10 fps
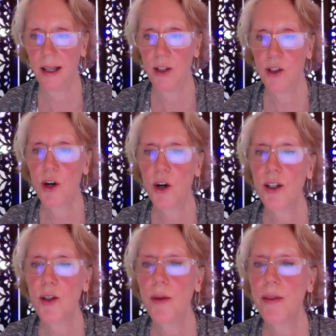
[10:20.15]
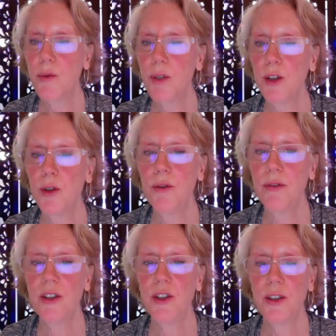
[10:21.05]
starting with a renewed
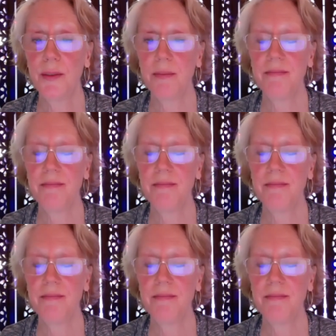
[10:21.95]
vision.